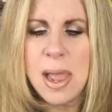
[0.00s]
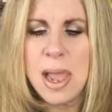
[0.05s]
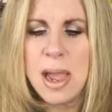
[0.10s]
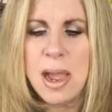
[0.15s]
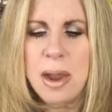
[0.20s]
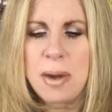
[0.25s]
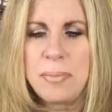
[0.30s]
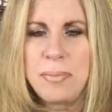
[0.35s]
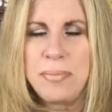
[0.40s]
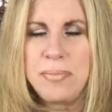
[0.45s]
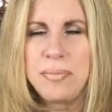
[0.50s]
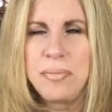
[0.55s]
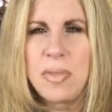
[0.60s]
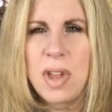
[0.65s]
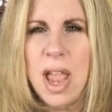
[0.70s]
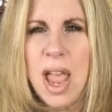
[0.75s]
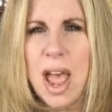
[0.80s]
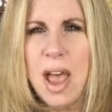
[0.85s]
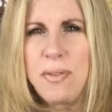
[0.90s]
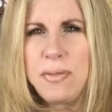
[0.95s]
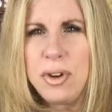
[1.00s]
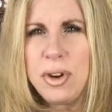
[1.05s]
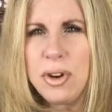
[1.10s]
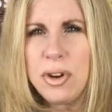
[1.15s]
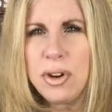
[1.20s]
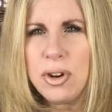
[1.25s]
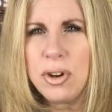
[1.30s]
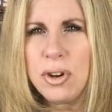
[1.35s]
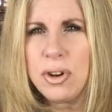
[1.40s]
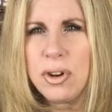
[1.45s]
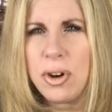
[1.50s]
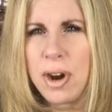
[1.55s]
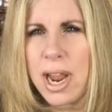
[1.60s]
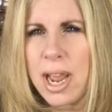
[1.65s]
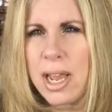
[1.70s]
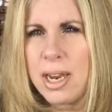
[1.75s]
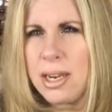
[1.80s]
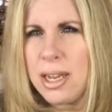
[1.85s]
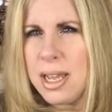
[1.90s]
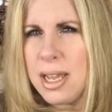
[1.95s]
um, have your
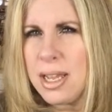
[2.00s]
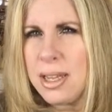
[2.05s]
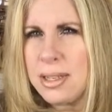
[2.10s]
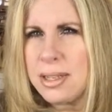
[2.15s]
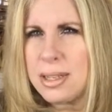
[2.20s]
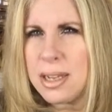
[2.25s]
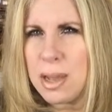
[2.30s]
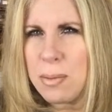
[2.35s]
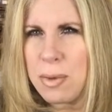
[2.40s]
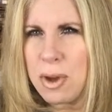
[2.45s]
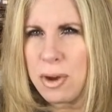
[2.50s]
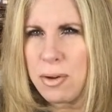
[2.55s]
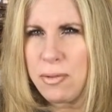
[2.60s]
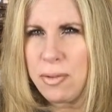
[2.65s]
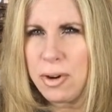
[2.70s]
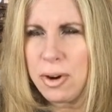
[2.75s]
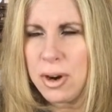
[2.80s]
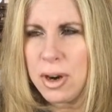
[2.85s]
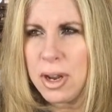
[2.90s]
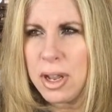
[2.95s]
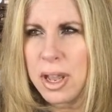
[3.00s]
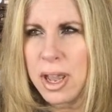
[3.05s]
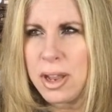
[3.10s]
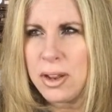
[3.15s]
grandkids come over,